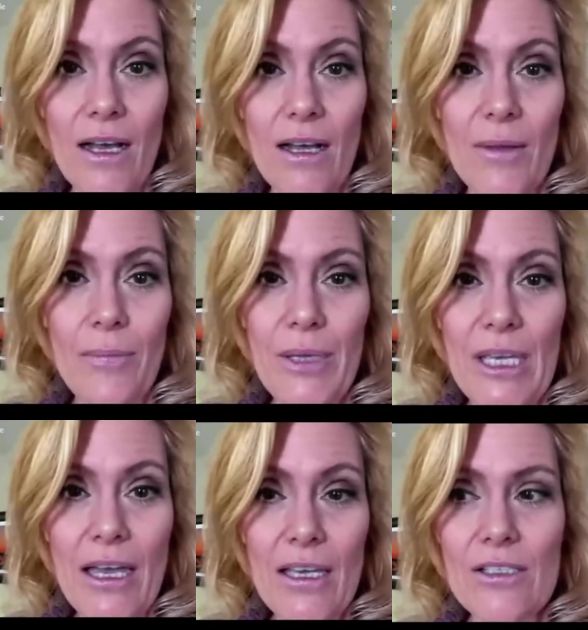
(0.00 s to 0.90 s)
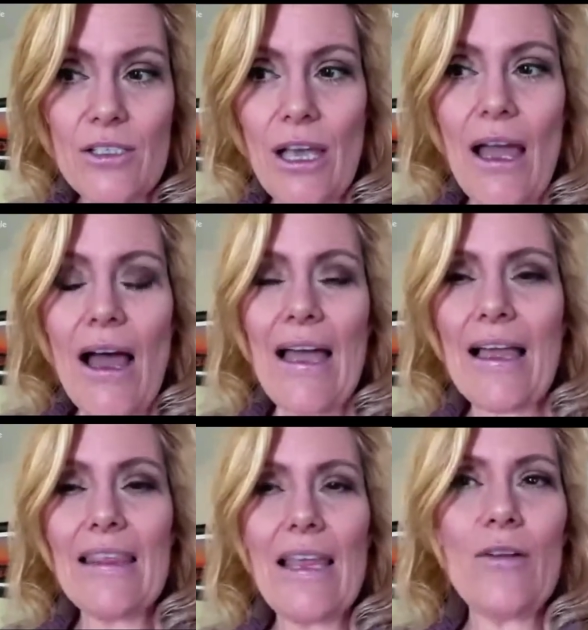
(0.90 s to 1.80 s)
because I
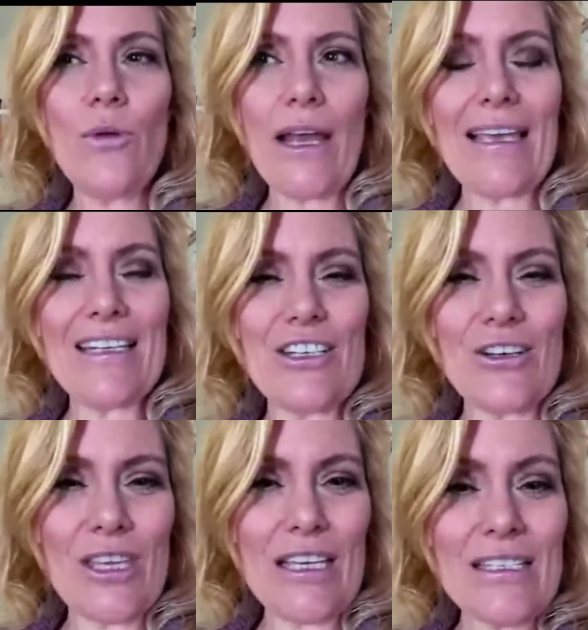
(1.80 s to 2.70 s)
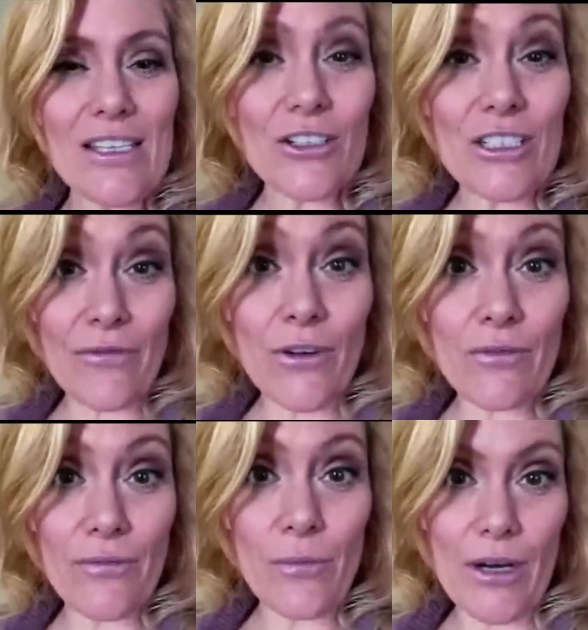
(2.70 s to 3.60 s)
like when I get to do things that are different from
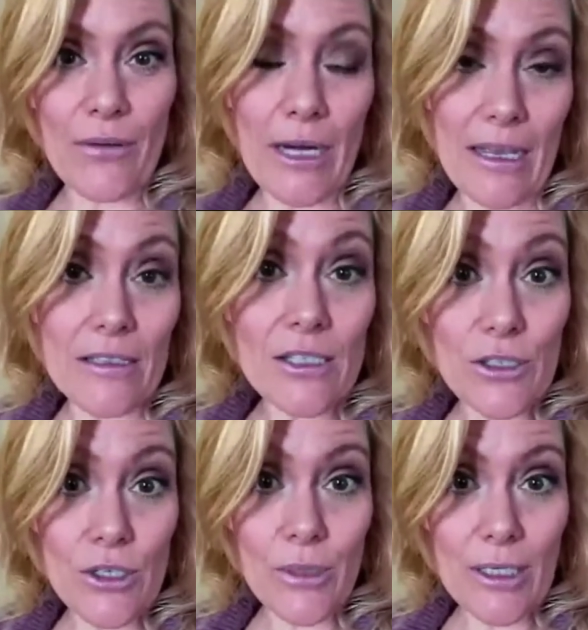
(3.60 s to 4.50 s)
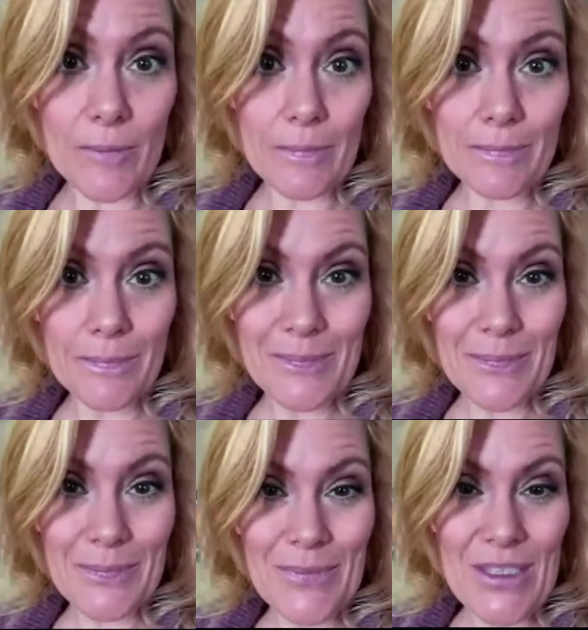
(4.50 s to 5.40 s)
what everybody else is doing.
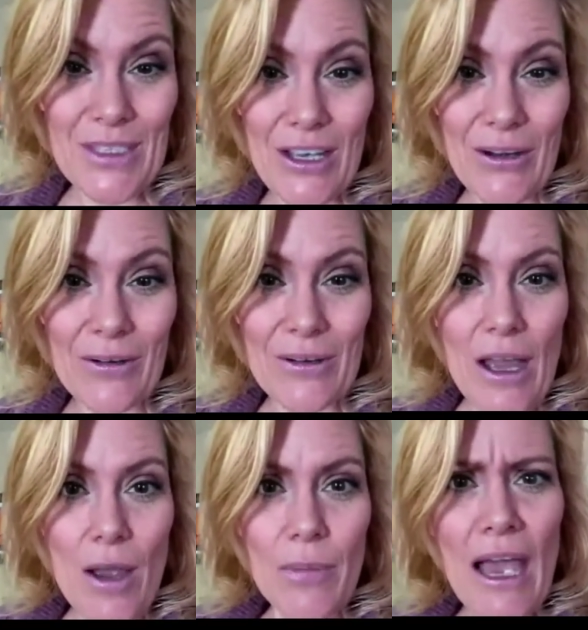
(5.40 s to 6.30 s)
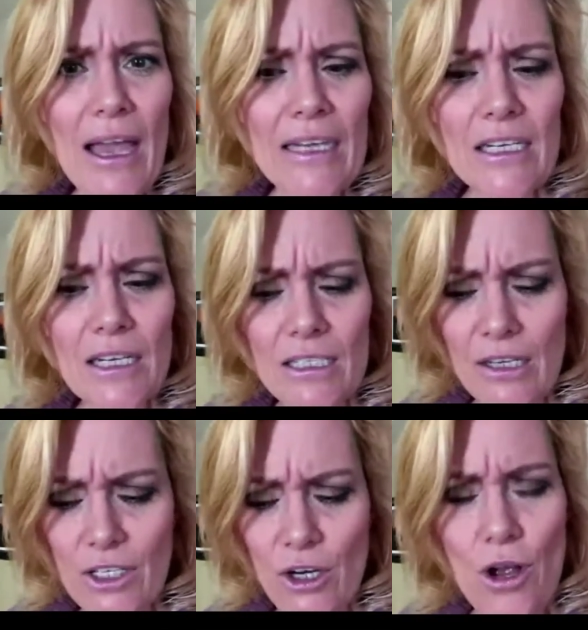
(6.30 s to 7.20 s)
So, but yeah, I did a TV show
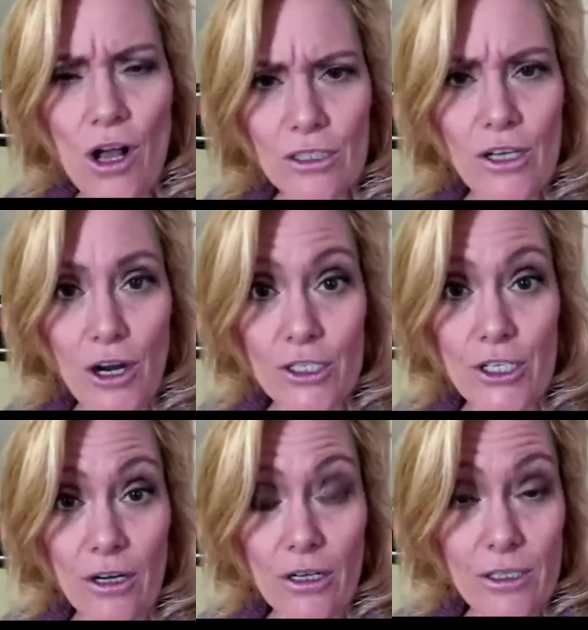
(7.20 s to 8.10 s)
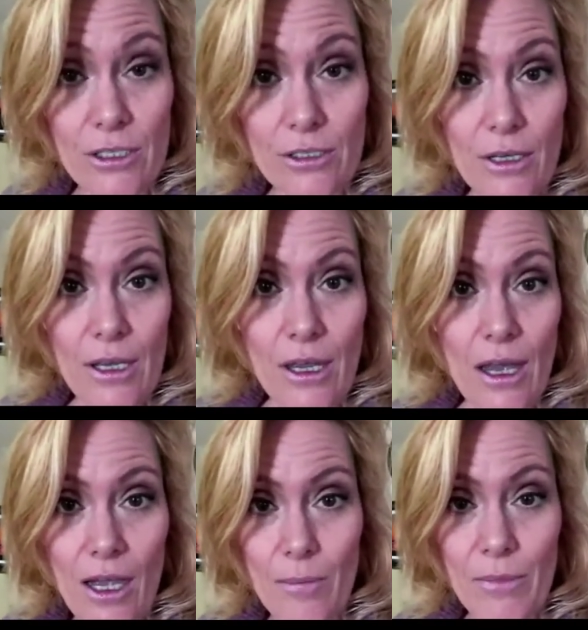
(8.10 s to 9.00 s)
called Card Sharks
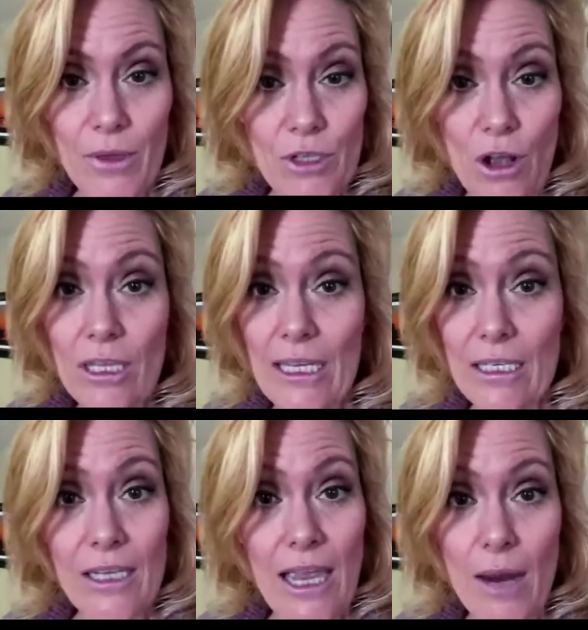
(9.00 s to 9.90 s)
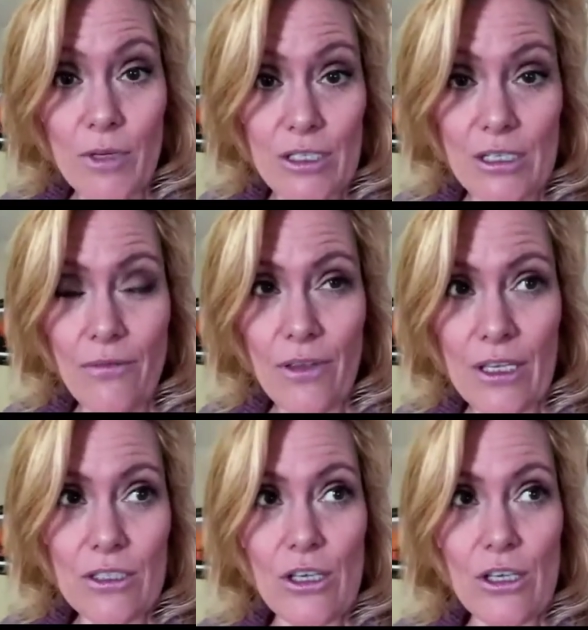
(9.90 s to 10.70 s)
that was all hidden camera stuff. It's,